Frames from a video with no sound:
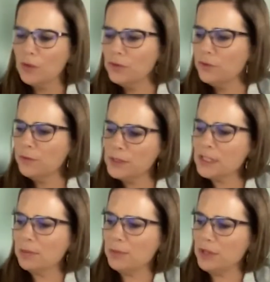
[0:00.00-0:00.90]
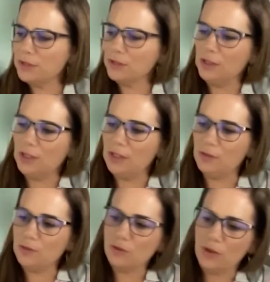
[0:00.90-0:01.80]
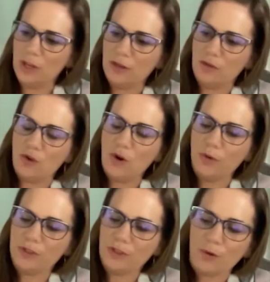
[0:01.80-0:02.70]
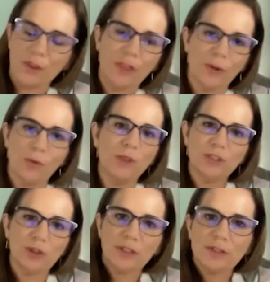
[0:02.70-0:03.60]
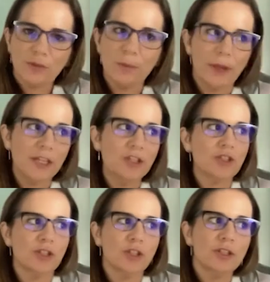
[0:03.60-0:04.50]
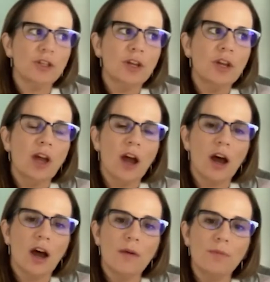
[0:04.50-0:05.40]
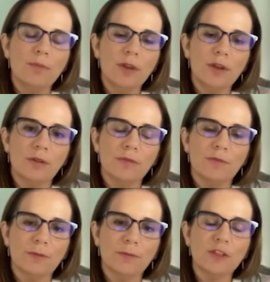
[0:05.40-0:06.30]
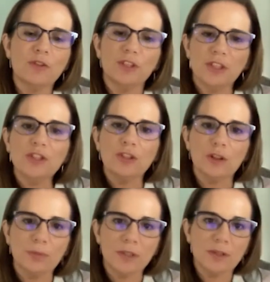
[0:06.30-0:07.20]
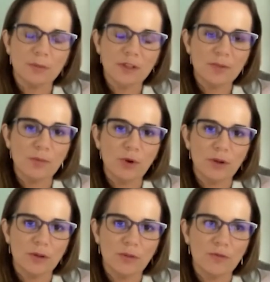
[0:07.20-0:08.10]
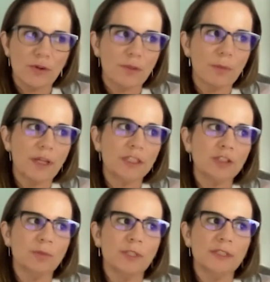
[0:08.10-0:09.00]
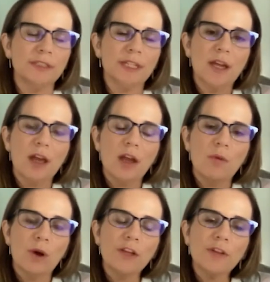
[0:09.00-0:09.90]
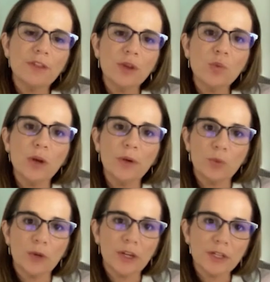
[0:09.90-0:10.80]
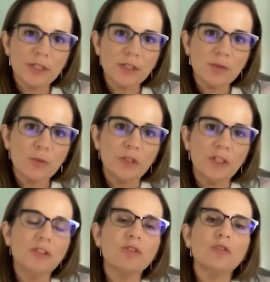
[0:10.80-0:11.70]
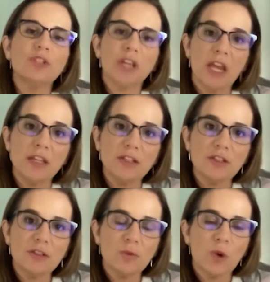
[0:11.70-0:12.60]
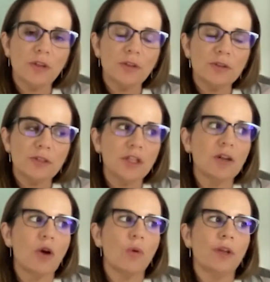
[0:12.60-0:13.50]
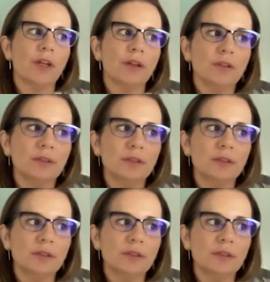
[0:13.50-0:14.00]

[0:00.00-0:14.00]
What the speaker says: you've been some years in the industry, and it's going through a transformation, from the traditional business model of wealth management. What do you think? What works? What needs to change? Where do you see it going?